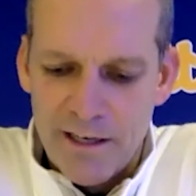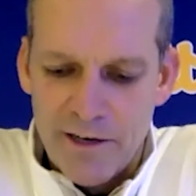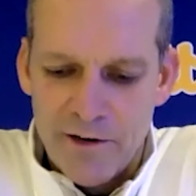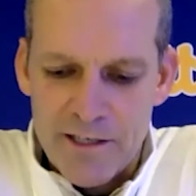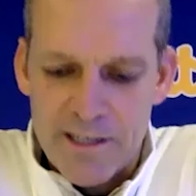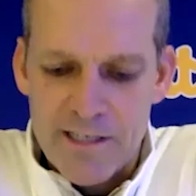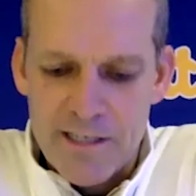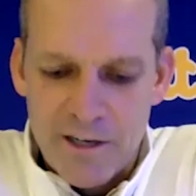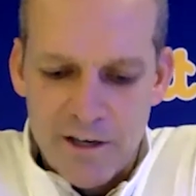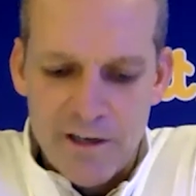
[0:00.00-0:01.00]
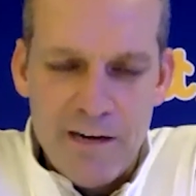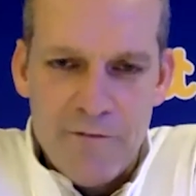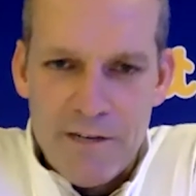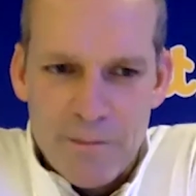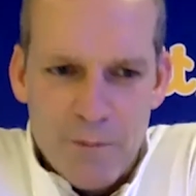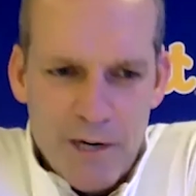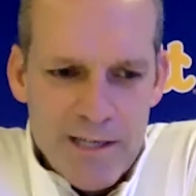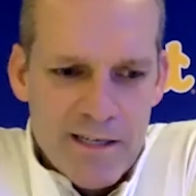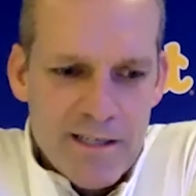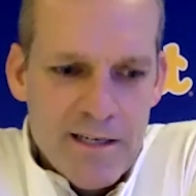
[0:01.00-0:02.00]
you know, and just her defensive
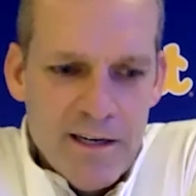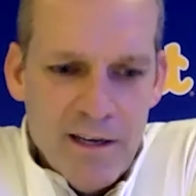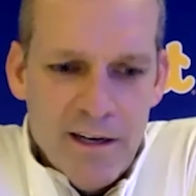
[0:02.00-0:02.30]
presence